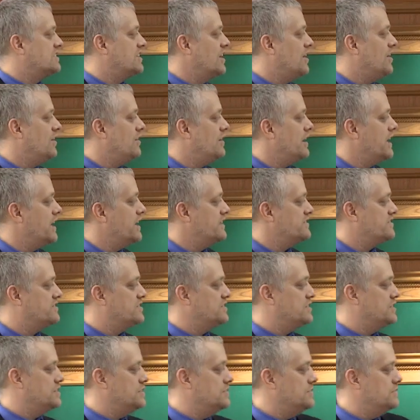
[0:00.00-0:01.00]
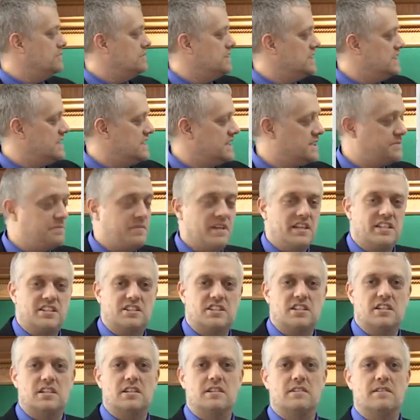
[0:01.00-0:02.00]
go have to do with this
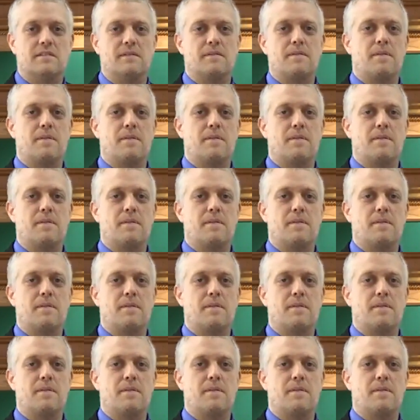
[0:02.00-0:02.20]
picture?